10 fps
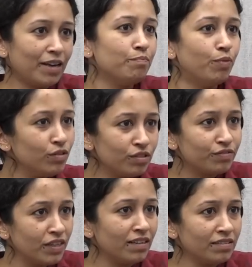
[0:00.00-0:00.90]
And both
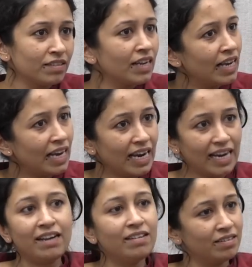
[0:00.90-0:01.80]
of these
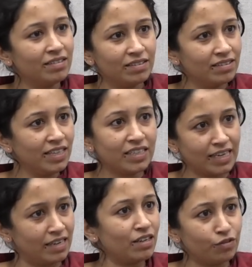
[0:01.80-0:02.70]
aid the
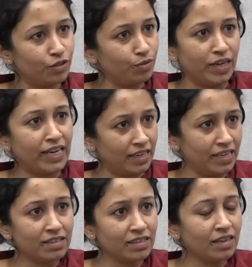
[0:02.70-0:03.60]
agenda of the ruling
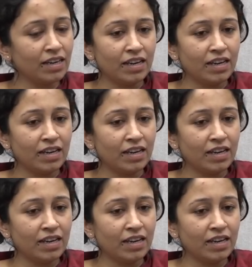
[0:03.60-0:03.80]
elite